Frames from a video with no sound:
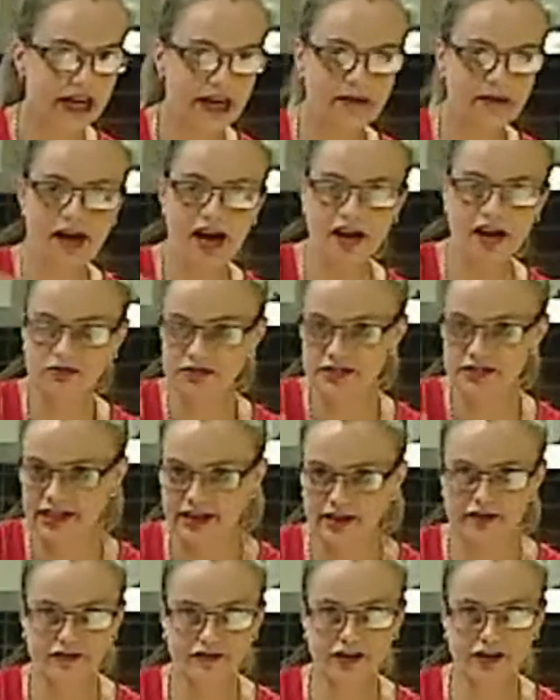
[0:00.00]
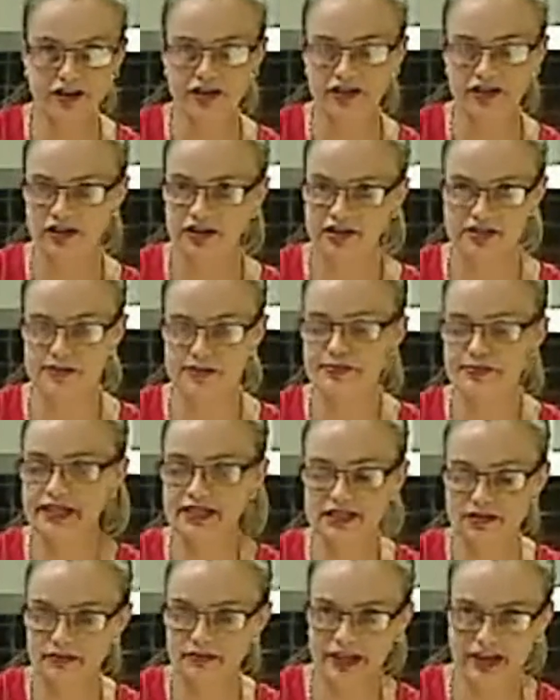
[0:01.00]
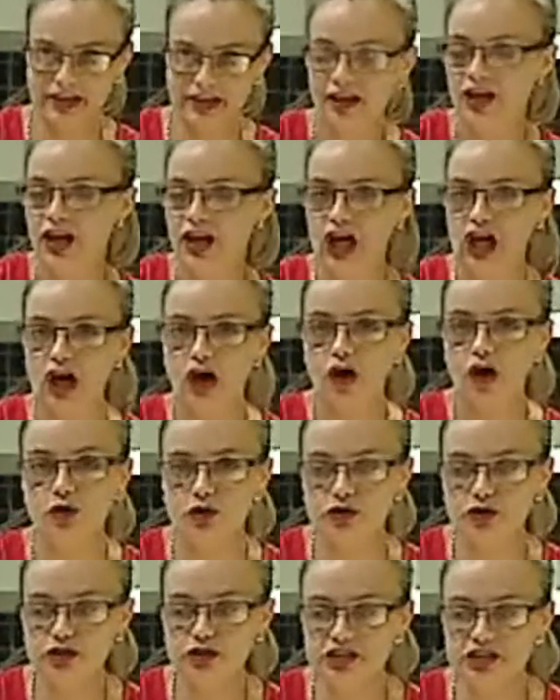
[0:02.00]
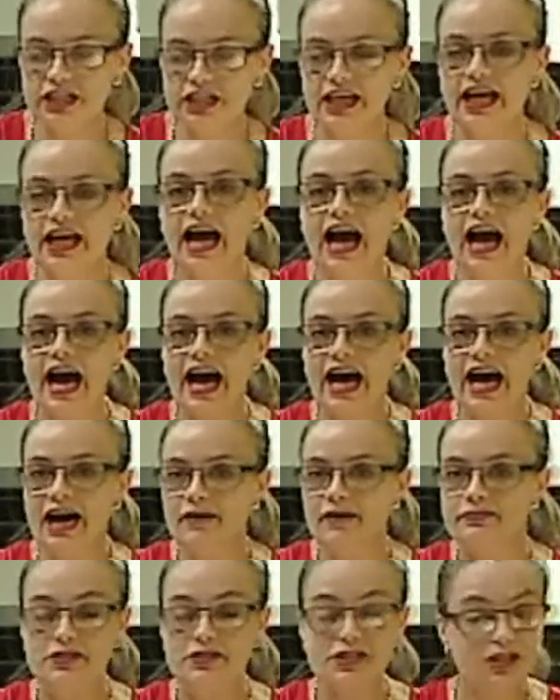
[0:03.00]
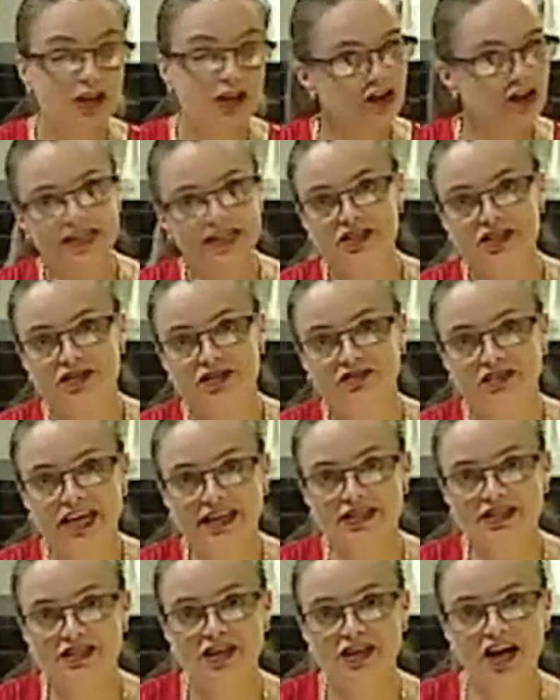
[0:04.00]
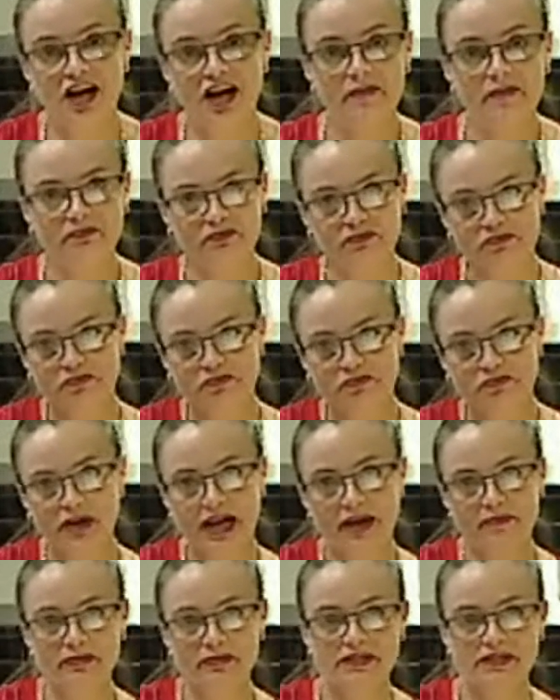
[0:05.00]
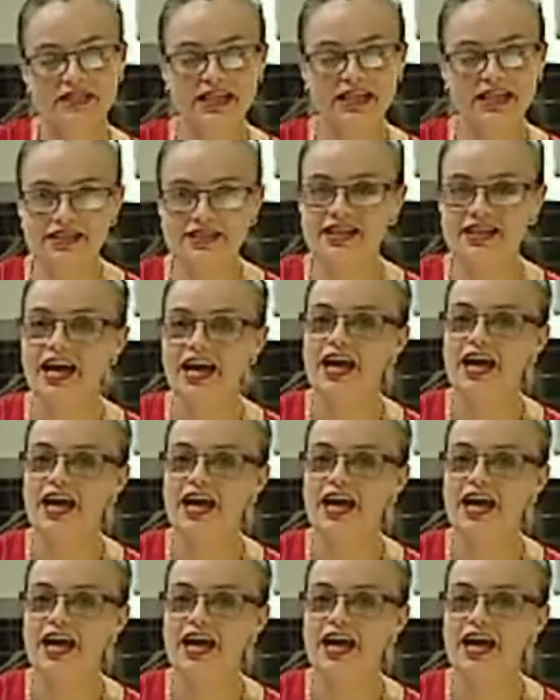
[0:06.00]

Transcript: Email, telephone, speak to me, all good. So until next time, bon appetit.